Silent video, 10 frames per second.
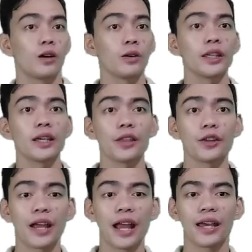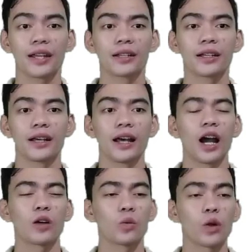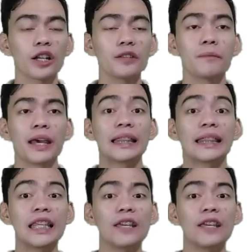On the other hand, a word may